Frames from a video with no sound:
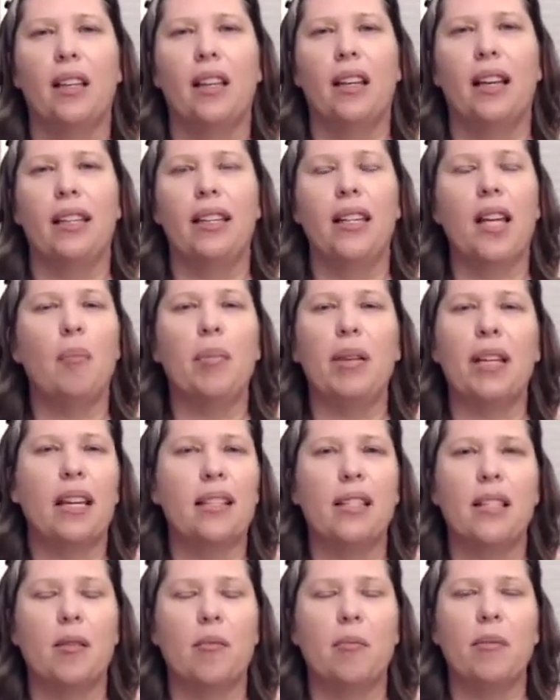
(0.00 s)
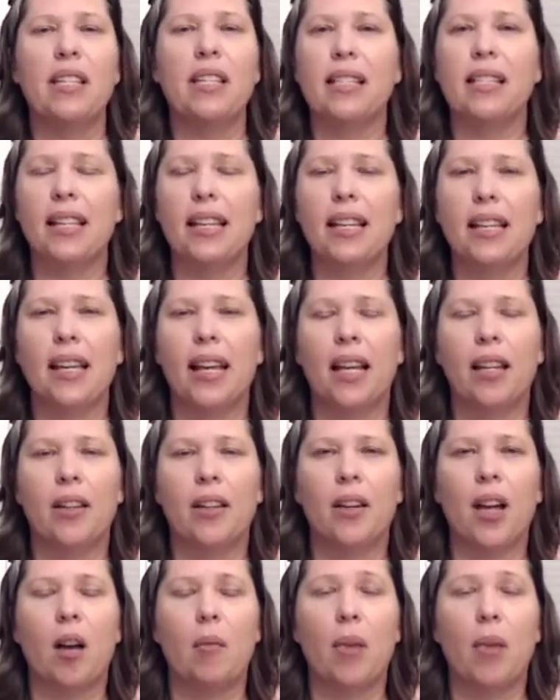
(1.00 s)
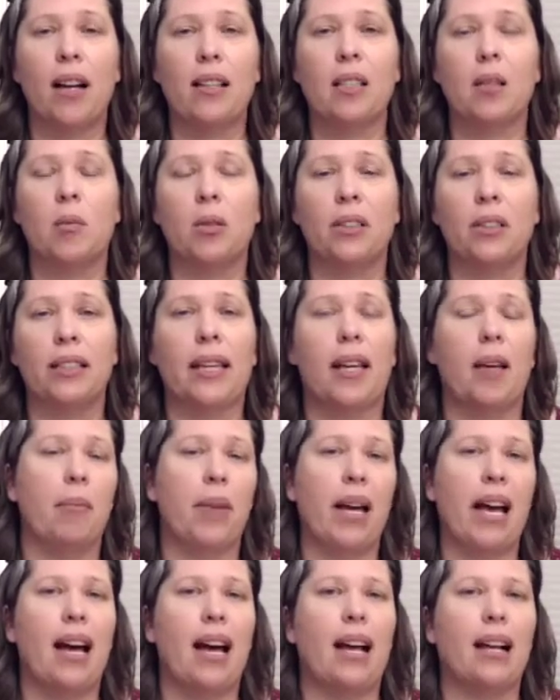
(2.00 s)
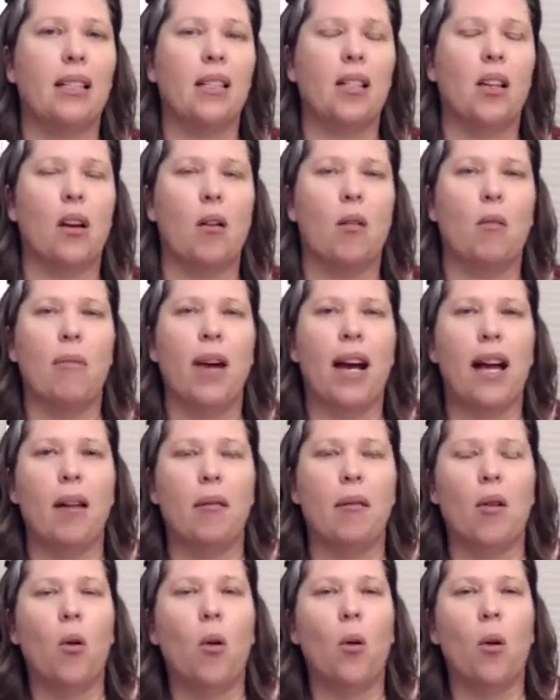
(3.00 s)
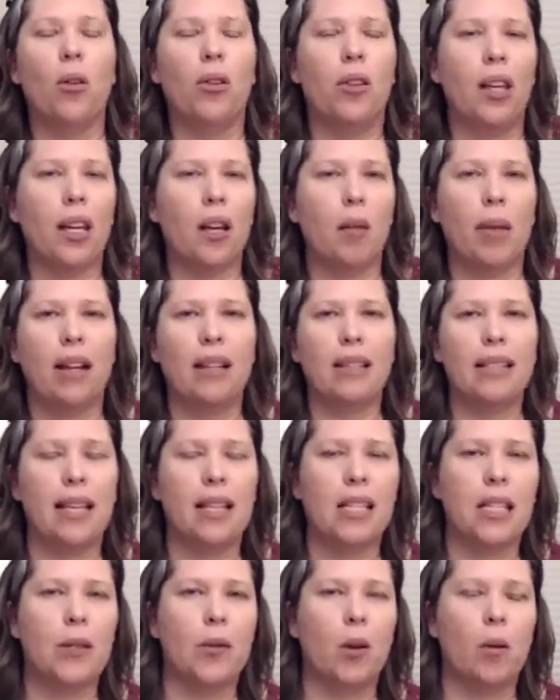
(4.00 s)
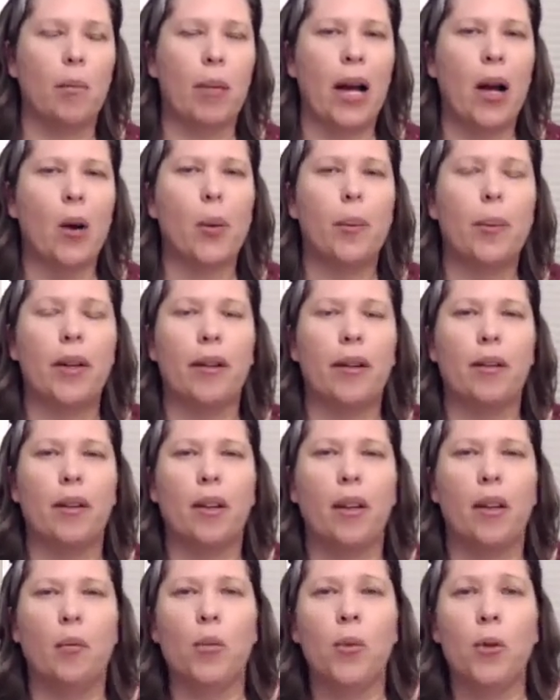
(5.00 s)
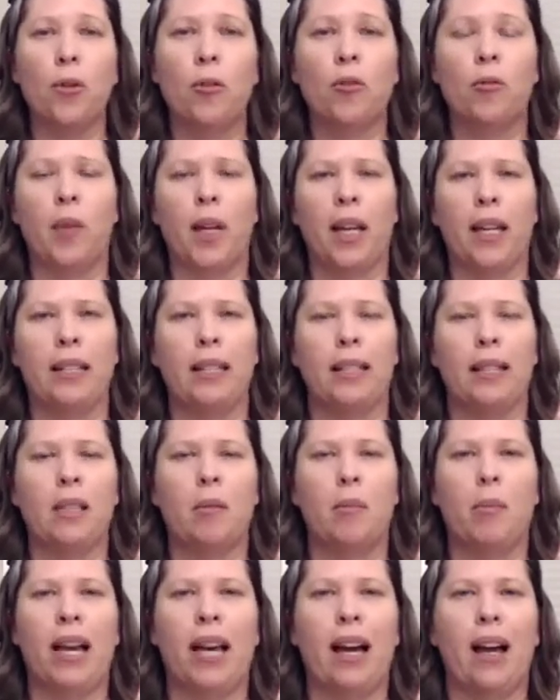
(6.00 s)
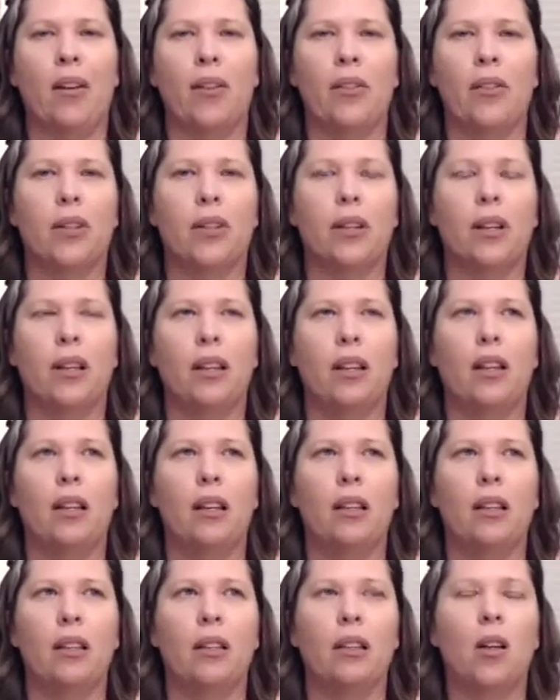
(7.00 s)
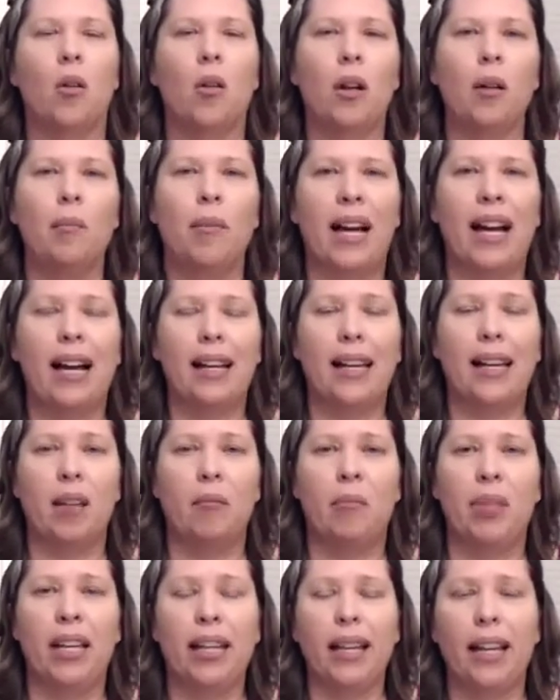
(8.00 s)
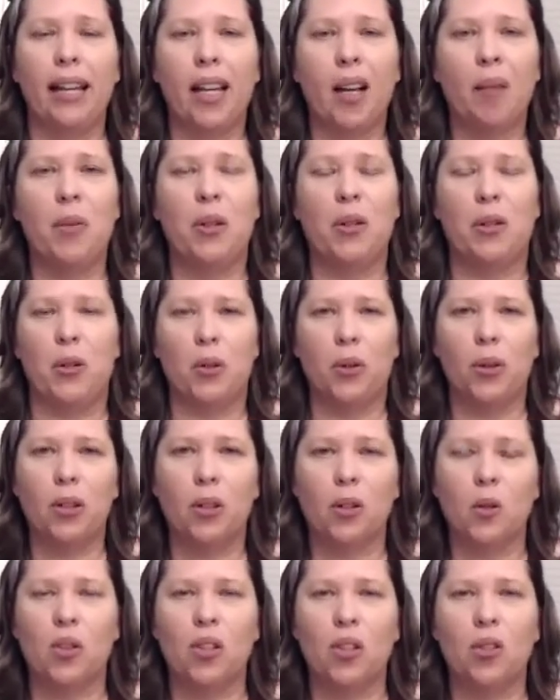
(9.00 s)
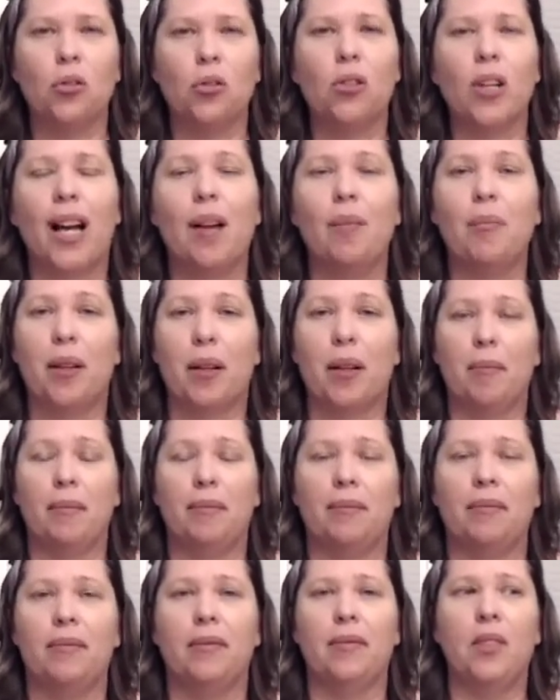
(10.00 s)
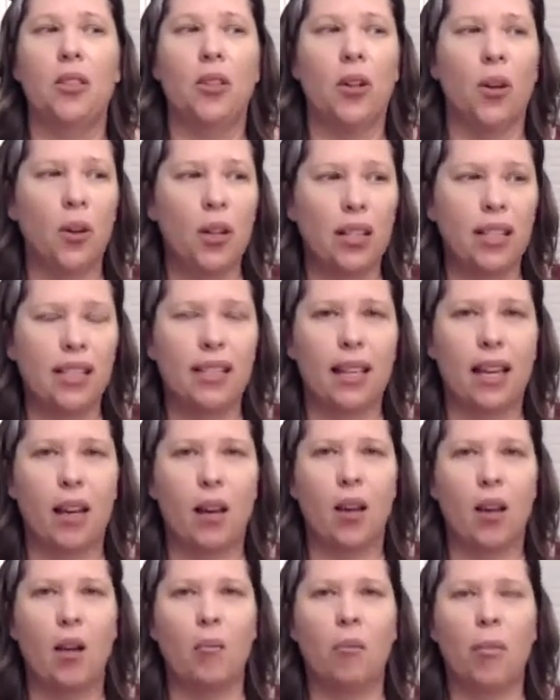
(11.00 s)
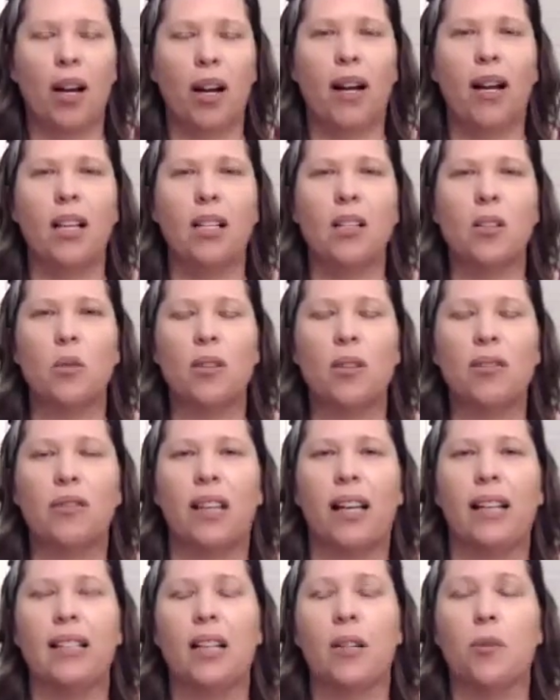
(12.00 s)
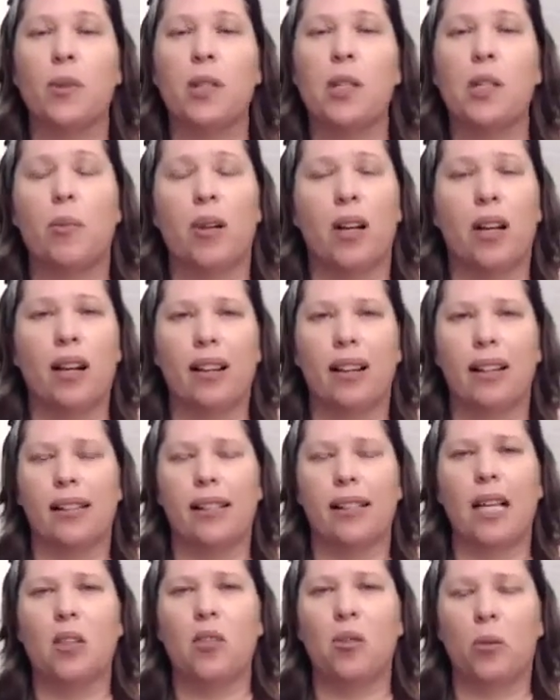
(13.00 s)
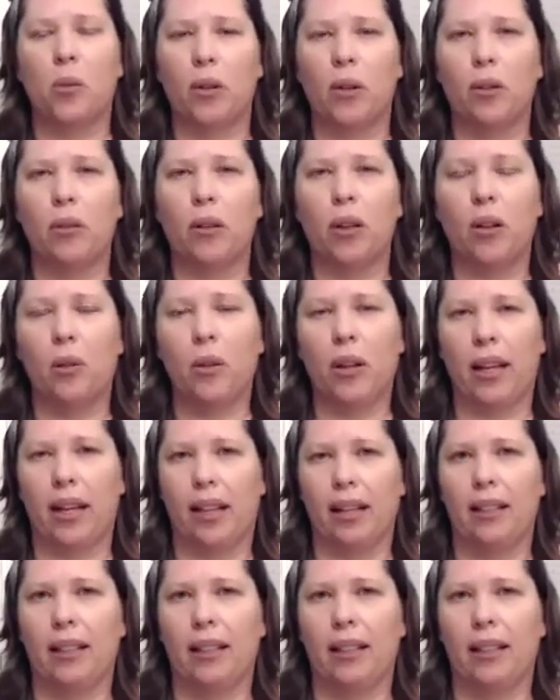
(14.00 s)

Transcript: Not because they're missing and they're not possible to get back. So my whole thing about sensitive empowerment movement is about going back and picking up the tools when you drop them, noticing, pause, reflect, and respond. That's what we're growing.